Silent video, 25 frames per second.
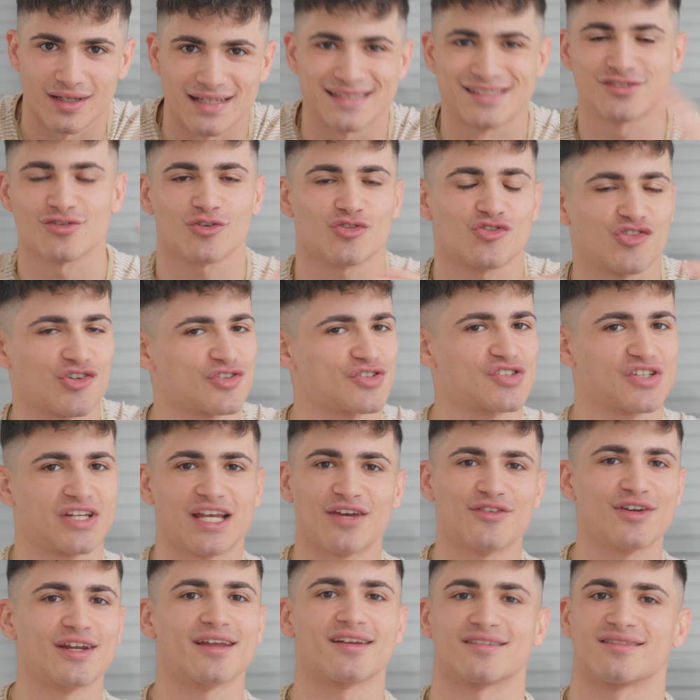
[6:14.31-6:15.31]
It's not just
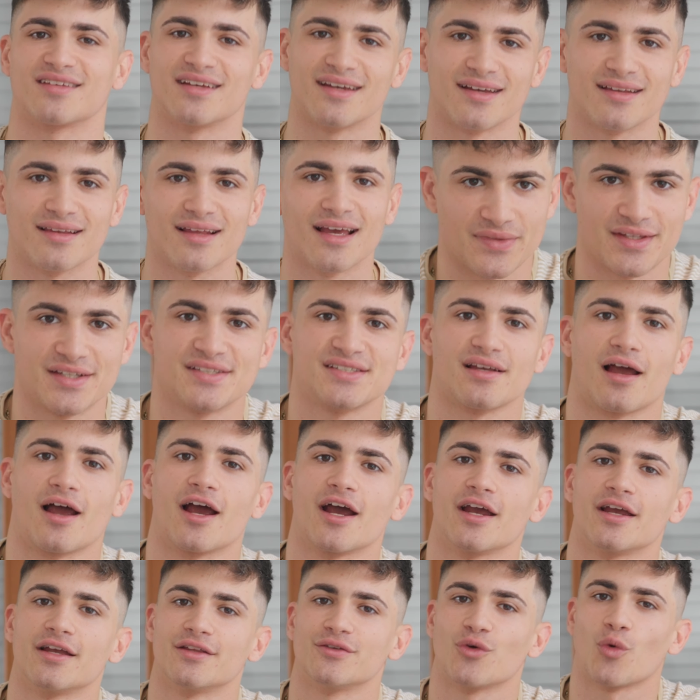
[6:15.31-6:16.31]
giving it a tint.
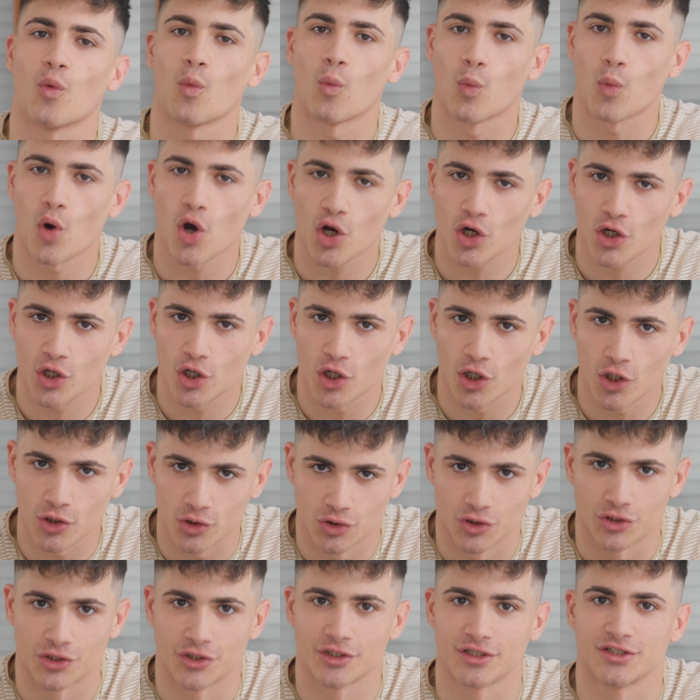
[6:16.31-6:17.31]
Decide what
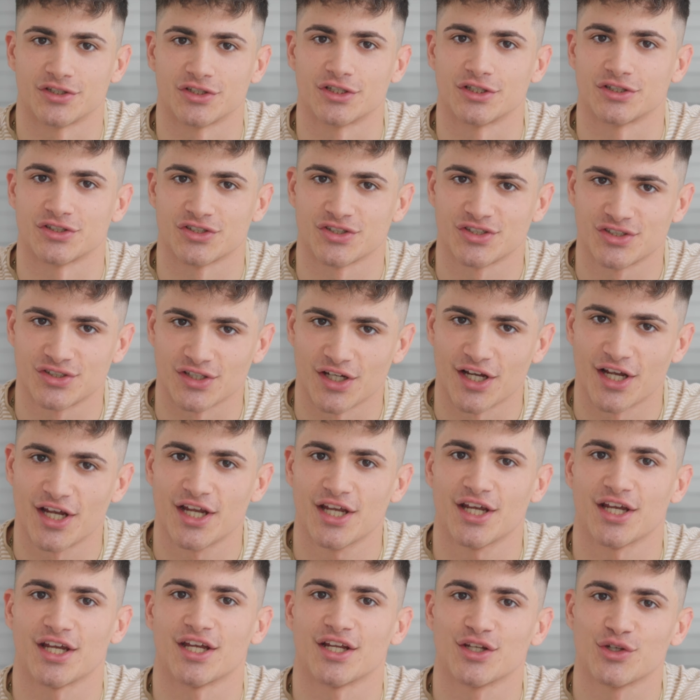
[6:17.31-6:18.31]
color is going to stay
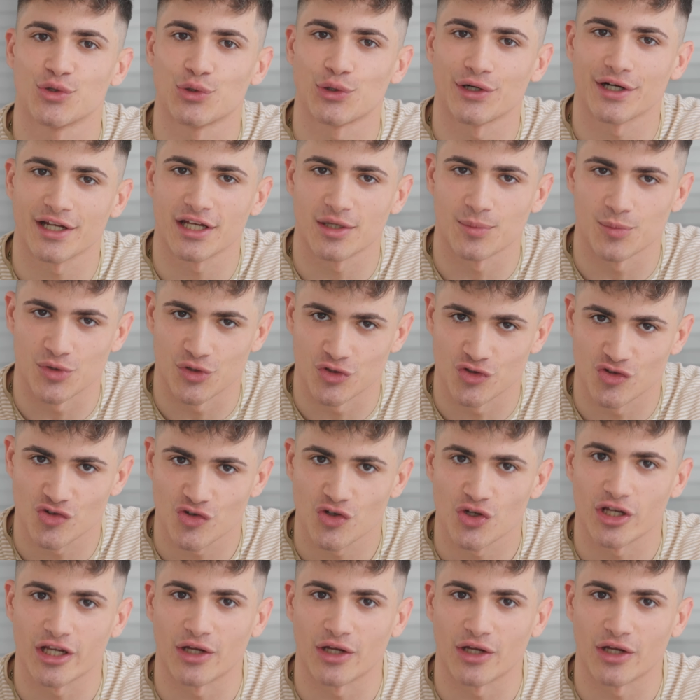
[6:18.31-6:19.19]
in your image